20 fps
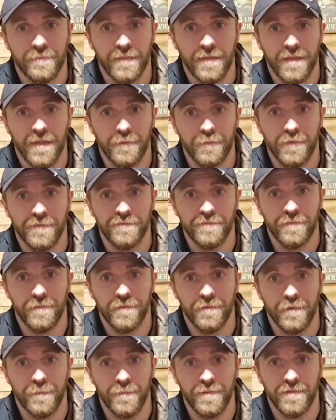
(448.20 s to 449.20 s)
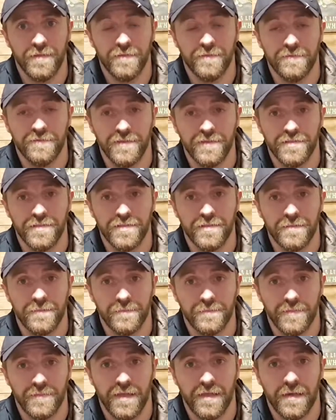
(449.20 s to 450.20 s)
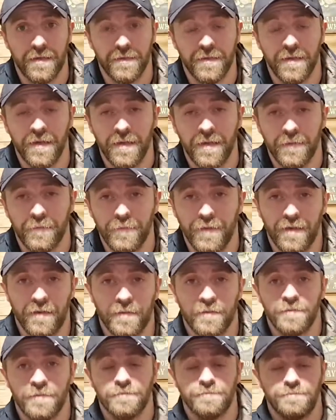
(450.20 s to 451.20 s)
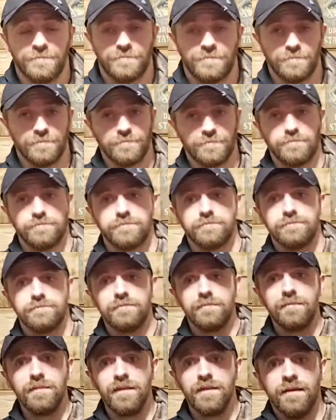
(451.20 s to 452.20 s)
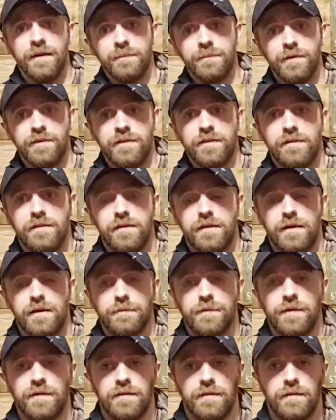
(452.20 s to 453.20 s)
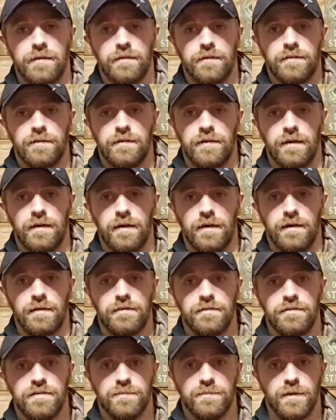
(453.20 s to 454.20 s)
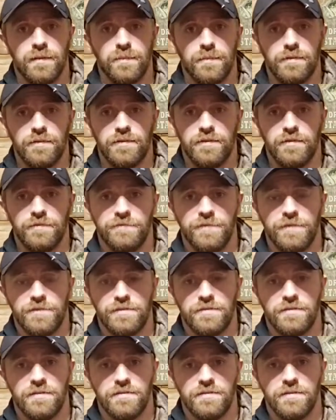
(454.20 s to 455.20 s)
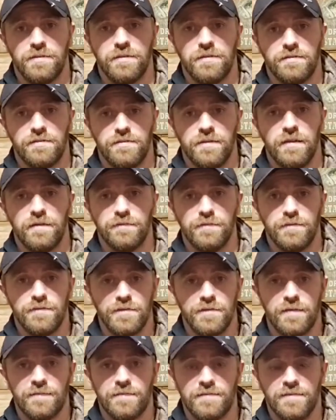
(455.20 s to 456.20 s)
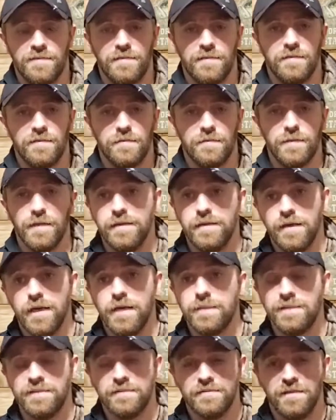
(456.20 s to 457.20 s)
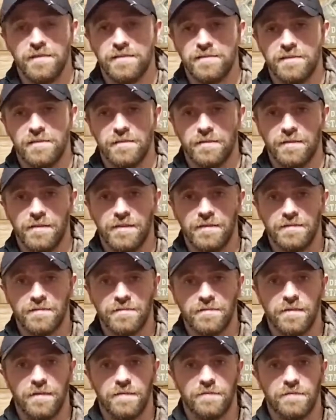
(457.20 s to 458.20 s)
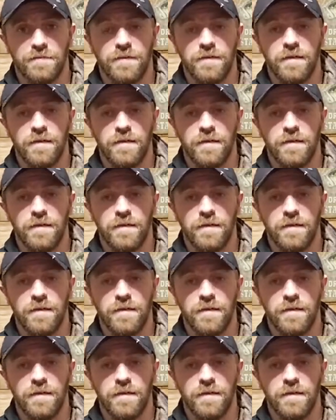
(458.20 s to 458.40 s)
Can't wait for opening and fishing. Yeah, well, I'm with you there. I want to get out and do some more bluegill fishing this year and stuff, which obviously you can do right now, but there's ice in the lakes and stuff.